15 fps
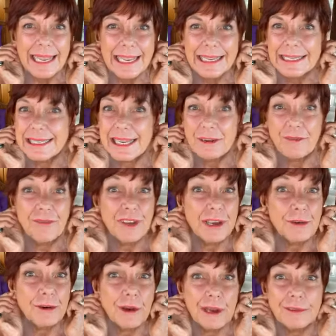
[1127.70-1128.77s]
Is it
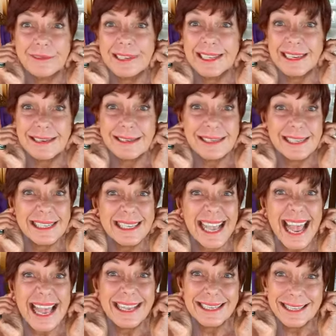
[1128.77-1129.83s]
fear of
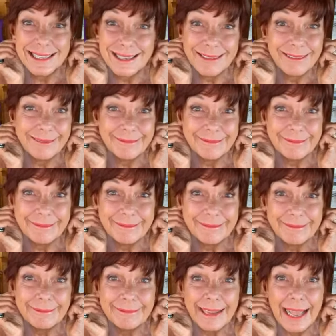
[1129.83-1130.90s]
success?
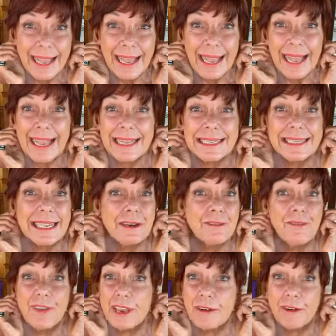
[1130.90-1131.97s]
Is it
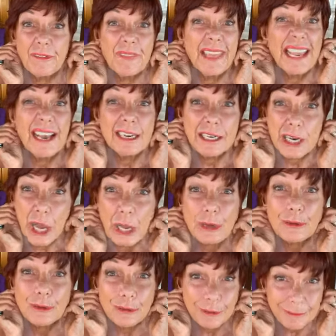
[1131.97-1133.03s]
fear of the
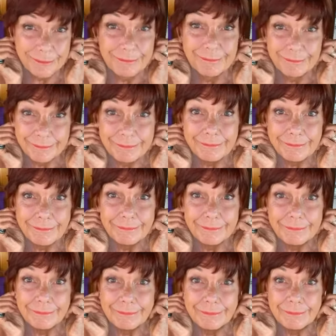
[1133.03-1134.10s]
unknown?
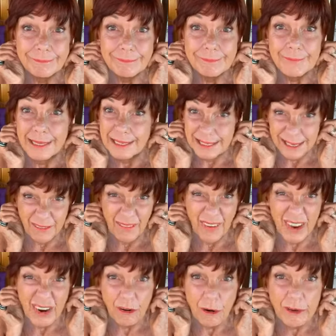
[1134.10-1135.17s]
Is it
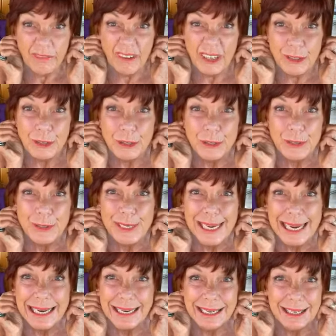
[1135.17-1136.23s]
fear of
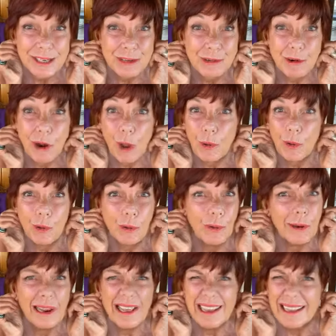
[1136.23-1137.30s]
losing
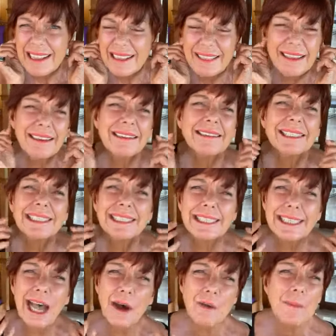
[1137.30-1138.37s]
control? There's
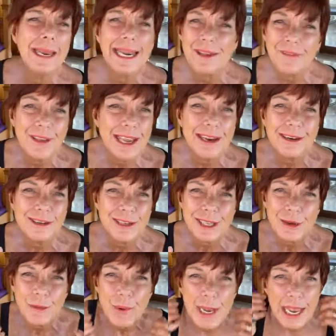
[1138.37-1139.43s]
so many fears
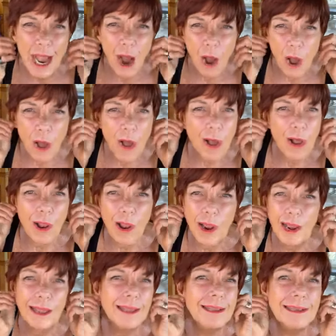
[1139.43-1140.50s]
that we
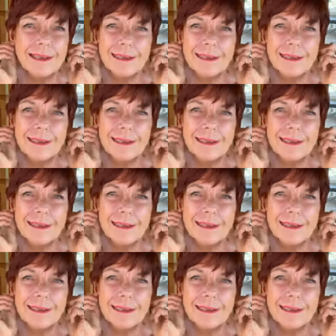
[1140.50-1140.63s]
all